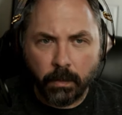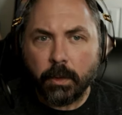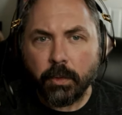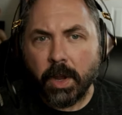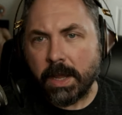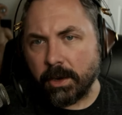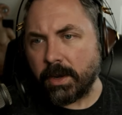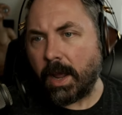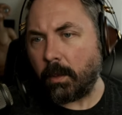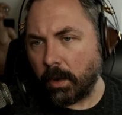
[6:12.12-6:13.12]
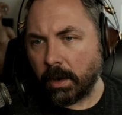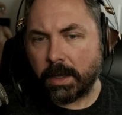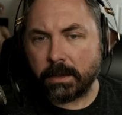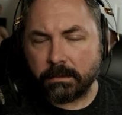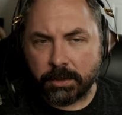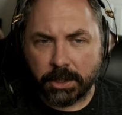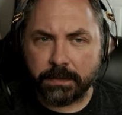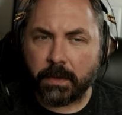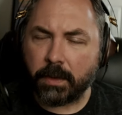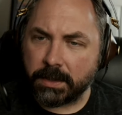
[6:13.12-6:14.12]
create your network and
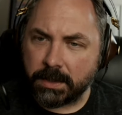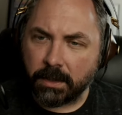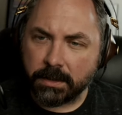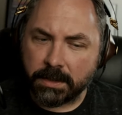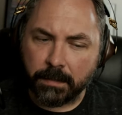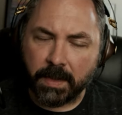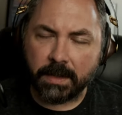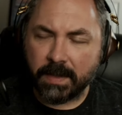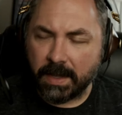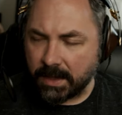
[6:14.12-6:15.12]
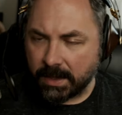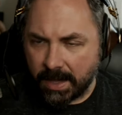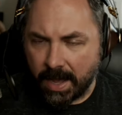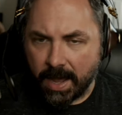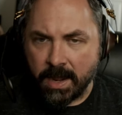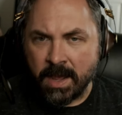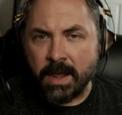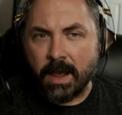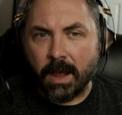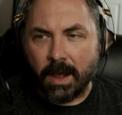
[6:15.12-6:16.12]
just focus in on something, things like that.
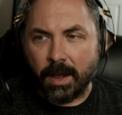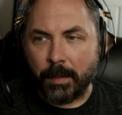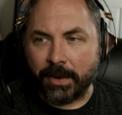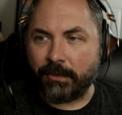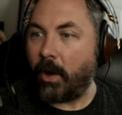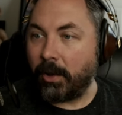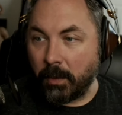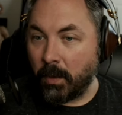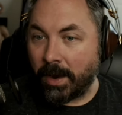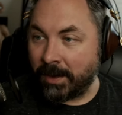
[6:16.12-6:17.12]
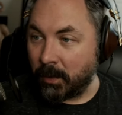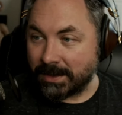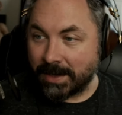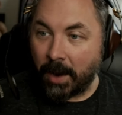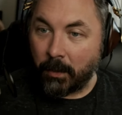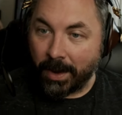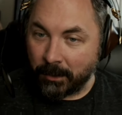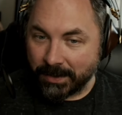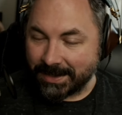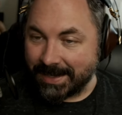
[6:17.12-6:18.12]
But if all you wanted was I wanted
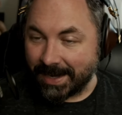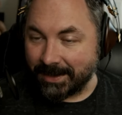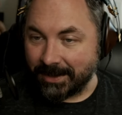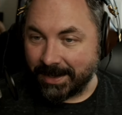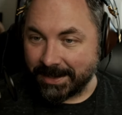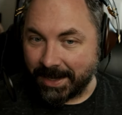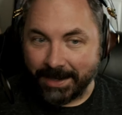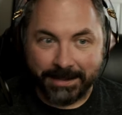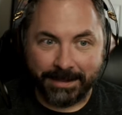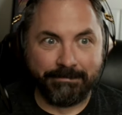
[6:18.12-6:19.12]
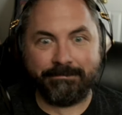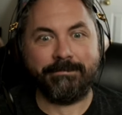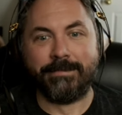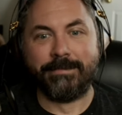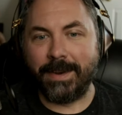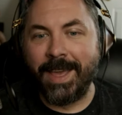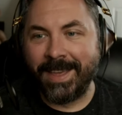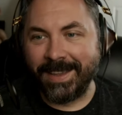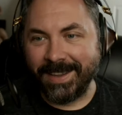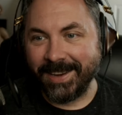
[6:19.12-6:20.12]
was a technical education,
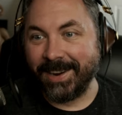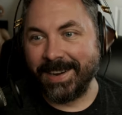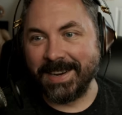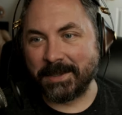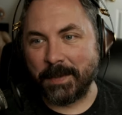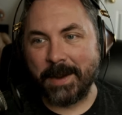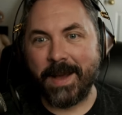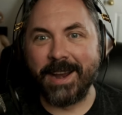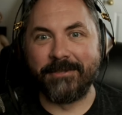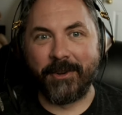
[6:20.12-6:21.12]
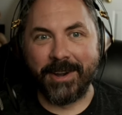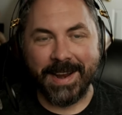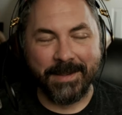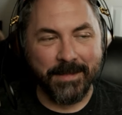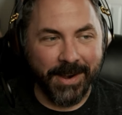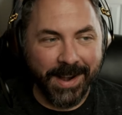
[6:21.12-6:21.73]
you don't need to spend money for it anymore.